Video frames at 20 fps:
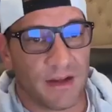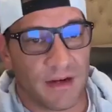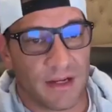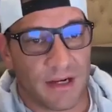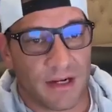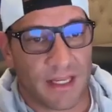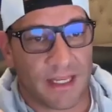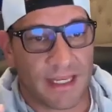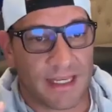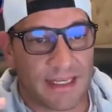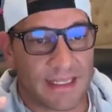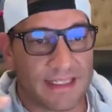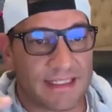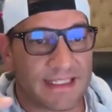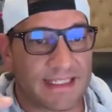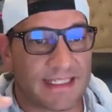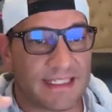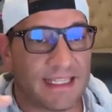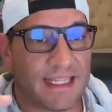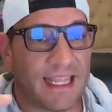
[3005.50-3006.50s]
on it,
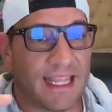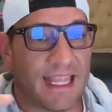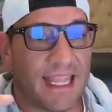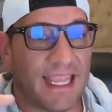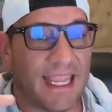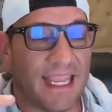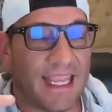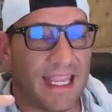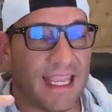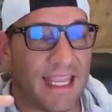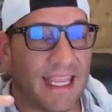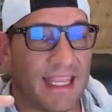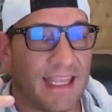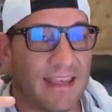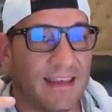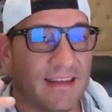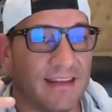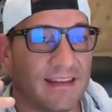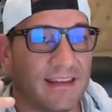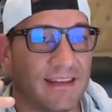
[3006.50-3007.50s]

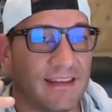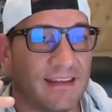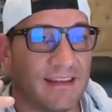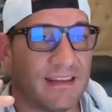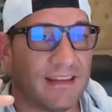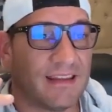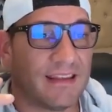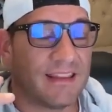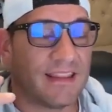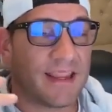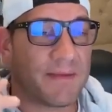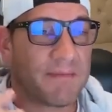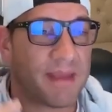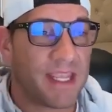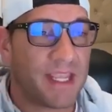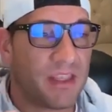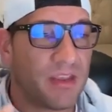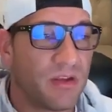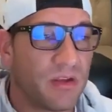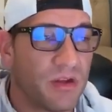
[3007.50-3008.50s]
and they
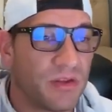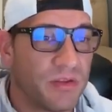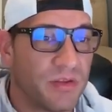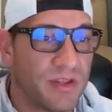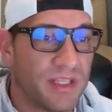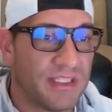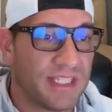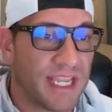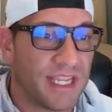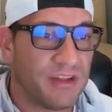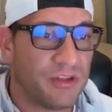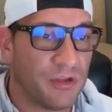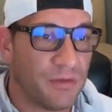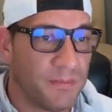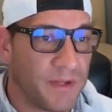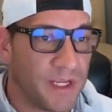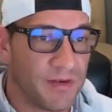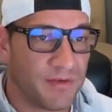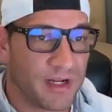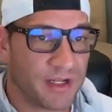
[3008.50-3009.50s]
make you go through these
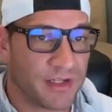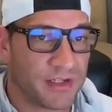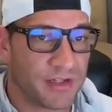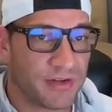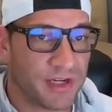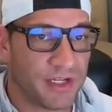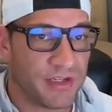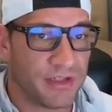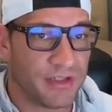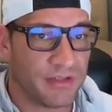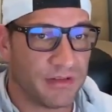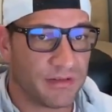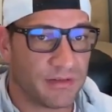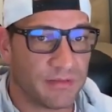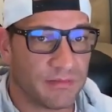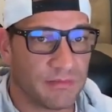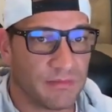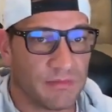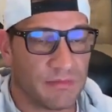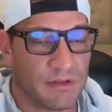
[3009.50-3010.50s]
A2P registrations.
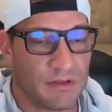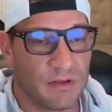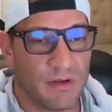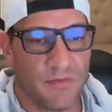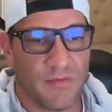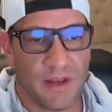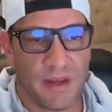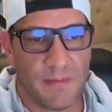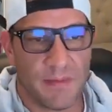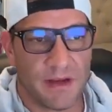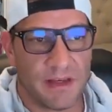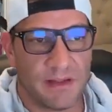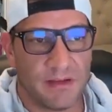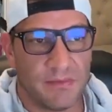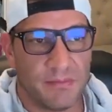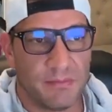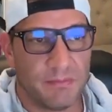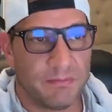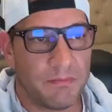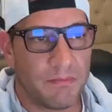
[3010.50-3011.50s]
So if anybody's
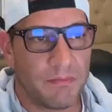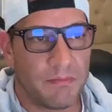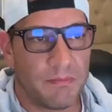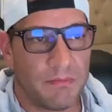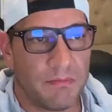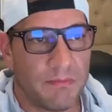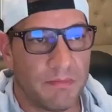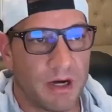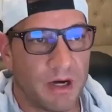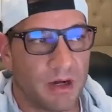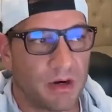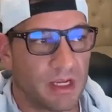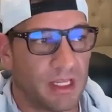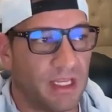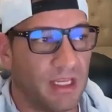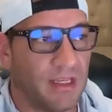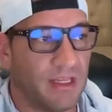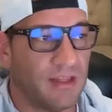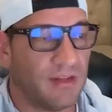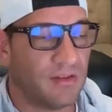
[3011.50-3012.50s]
bought
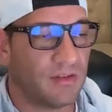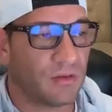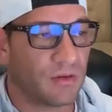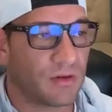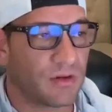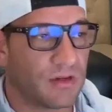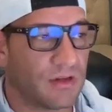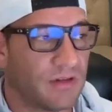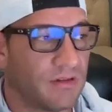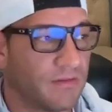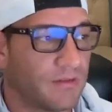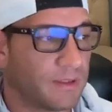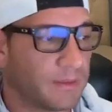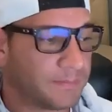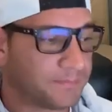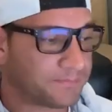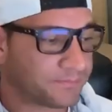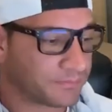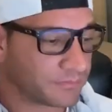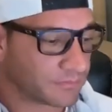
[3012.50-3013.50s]
any sort of
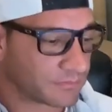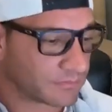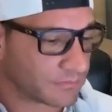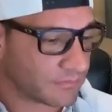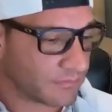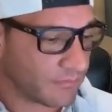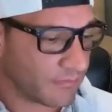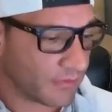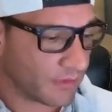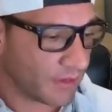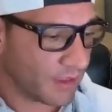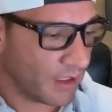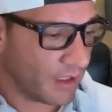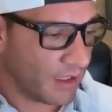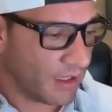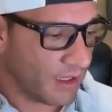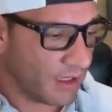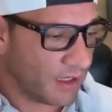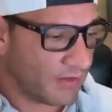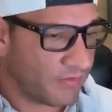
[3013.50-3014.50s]

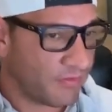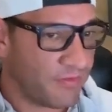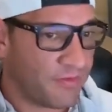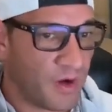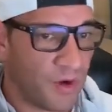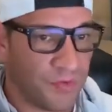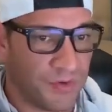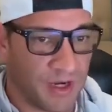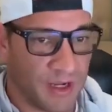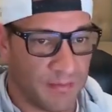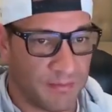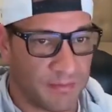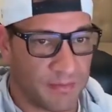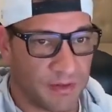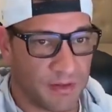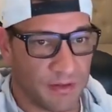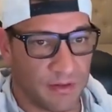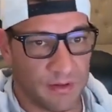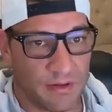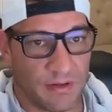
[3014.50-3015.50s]
phone
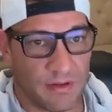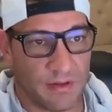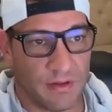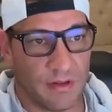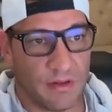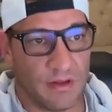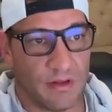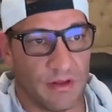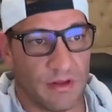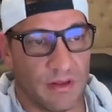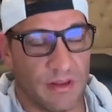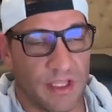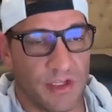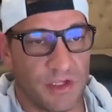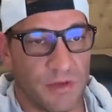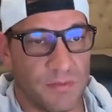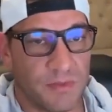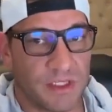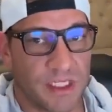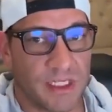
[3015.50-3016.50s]
number that
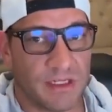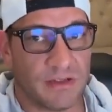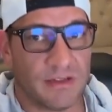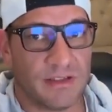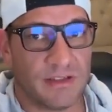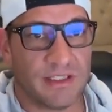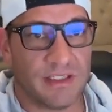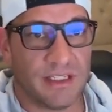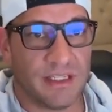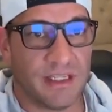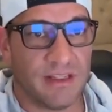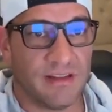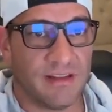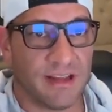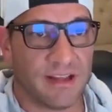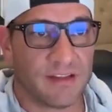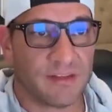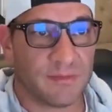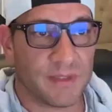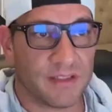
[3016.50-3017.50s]
you plan on sending
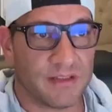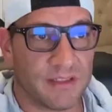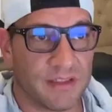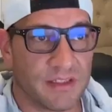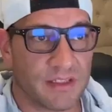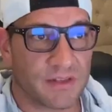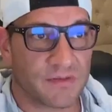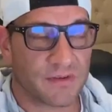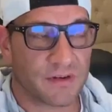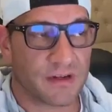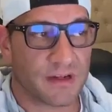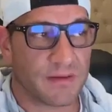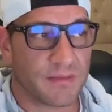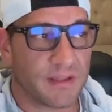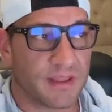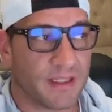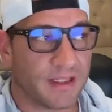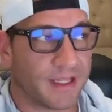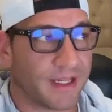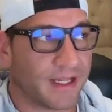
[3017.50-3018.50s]
text messages from
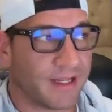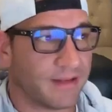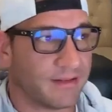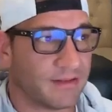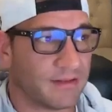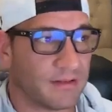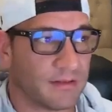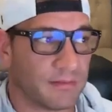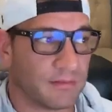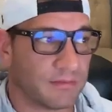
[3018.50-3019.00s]
in the last,